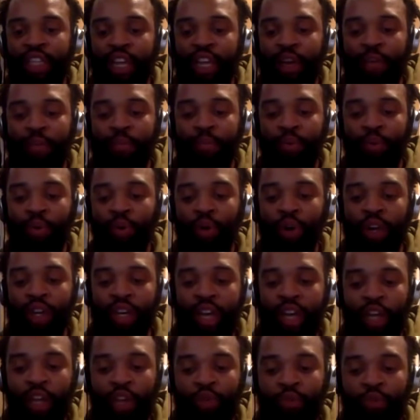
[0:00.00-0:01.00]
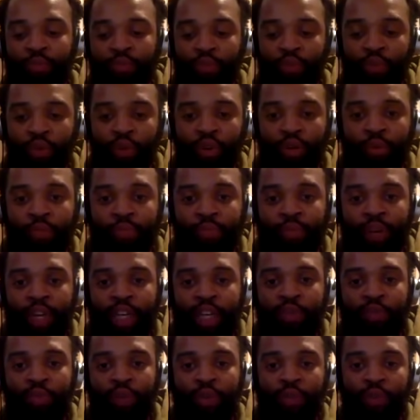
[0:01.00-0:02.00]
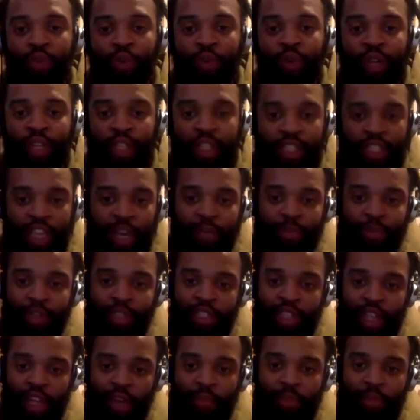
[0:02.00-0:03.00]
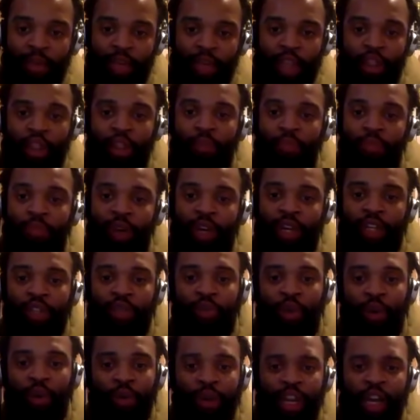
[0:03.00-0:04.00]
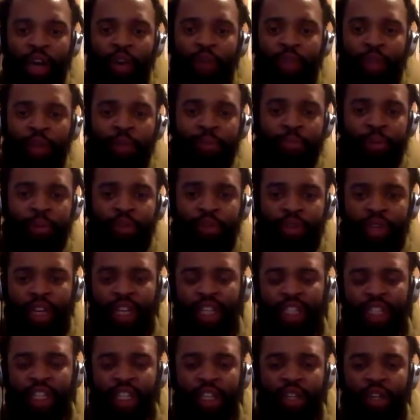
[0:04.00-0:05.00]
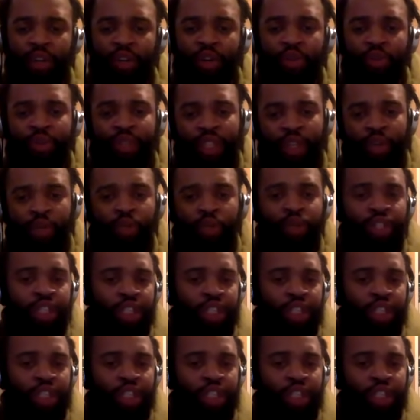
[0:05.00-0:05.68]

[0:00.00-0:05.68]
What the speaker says: important that you brought your boys with you and established them in the brand as well and helped them build their thing, or was it all just